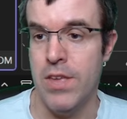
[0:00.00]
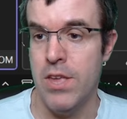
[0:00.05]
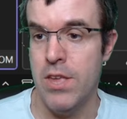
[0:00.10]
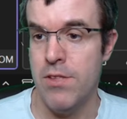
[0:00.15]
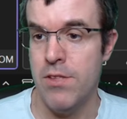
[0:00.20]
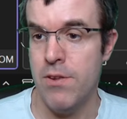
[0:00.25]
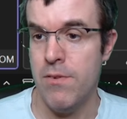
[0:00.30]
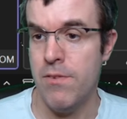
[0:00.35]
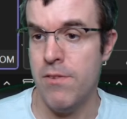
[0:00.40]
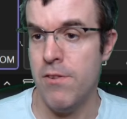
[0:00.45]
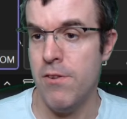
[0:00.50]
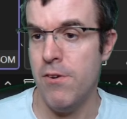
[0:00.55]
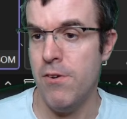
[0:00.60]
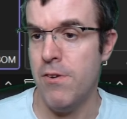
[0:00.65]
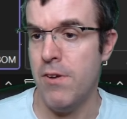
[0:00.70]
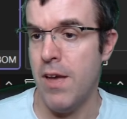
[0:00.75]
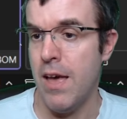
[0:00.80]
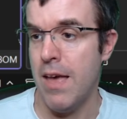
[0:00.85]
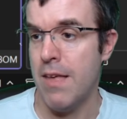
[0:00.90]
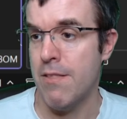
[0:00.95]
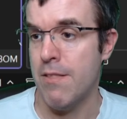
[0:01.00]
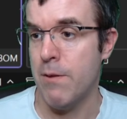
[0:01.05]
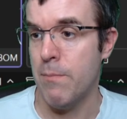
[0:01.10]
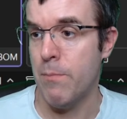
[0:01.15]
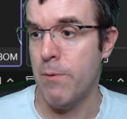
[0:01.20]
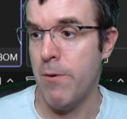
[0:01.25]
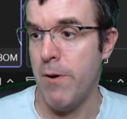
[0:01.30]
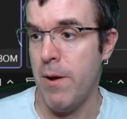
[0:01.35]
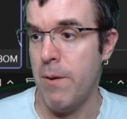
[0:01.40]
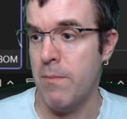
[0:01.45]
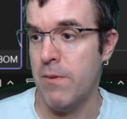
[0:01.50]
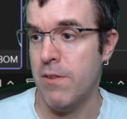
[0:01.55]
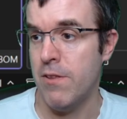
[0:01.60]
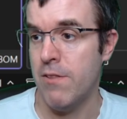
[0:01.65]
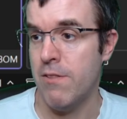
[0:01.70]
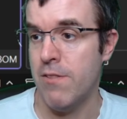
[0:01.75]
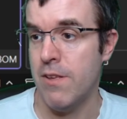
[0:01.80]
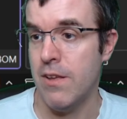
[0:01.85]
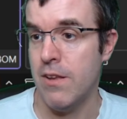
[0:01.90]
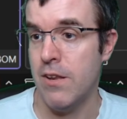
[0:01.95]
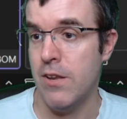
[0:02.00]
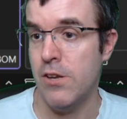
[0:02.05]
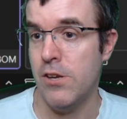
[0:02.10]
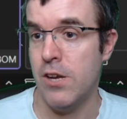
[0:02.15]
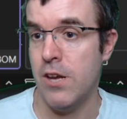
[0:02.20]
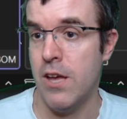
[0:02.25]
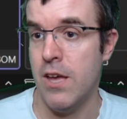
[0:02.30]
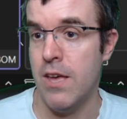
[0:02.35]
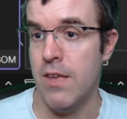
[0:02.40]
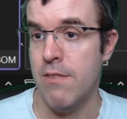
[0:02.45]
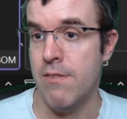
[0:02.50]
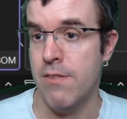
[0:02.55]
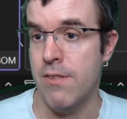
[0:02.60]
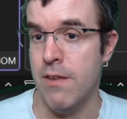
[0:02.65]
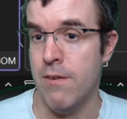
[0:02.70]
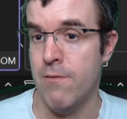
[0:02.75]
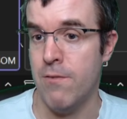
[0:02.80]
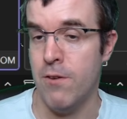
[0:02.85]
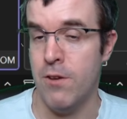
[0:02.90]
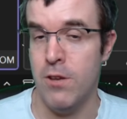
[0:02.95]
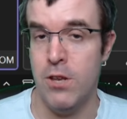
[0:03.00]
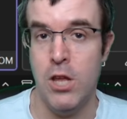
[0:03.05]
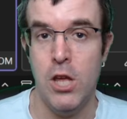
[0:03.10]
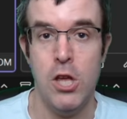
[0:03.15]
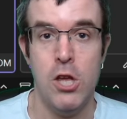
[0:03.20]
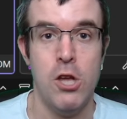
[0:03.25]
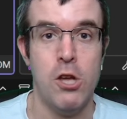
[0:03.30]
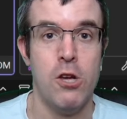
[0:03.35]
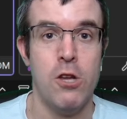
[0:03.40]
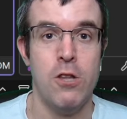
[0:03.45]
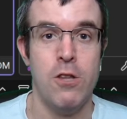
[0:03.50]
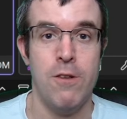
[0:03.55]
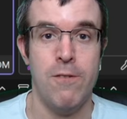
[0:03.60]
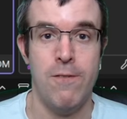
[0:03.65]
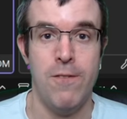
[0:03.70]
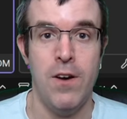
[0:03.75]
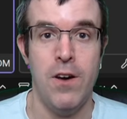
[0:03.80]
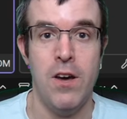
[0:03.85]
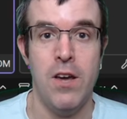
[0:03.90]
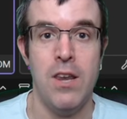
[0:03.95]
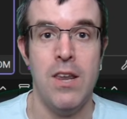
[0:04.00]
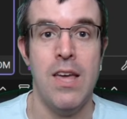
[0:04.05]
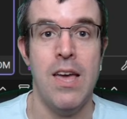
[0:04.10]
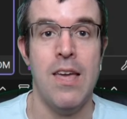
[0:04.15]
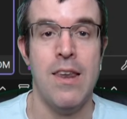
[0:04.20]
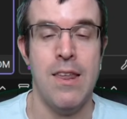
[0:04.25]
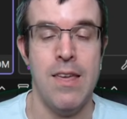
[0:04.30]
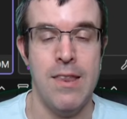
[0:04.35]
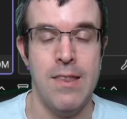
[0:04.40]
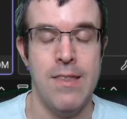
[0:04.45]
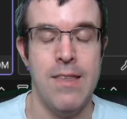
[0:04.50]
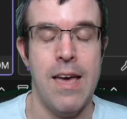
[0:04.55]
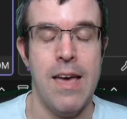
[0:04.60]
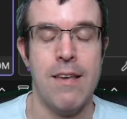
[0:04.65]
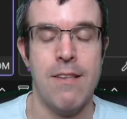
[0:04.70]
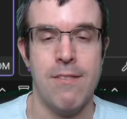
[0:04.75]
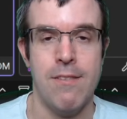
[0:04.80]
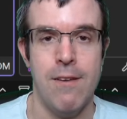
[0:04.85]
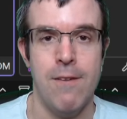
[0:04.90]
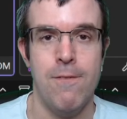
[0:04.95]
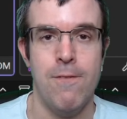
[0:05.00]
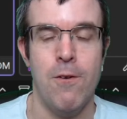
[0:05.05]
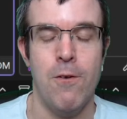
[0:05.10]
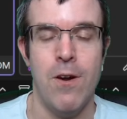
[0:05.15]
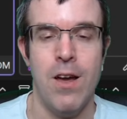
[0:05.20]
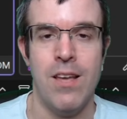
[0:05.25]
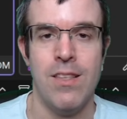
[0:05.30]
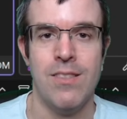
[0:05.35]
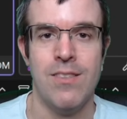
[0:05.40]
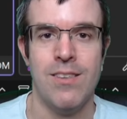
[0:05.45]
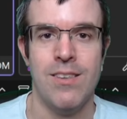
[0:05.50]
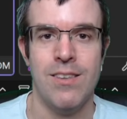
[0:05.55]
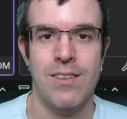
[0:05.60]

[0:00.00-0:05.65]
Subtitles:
So as long as the parameter signature is different, you can define an indexer for it.